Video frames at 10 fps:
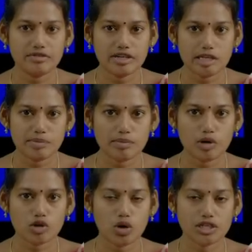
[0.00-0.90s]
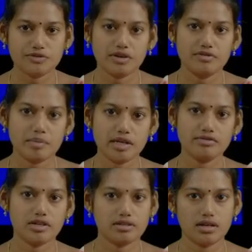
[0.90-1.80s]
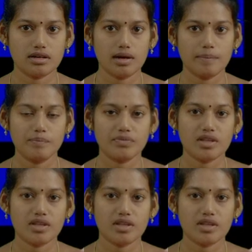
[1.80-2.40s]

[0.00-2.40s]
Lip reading: Vanniyaperumal College for Women, Virudhunagar.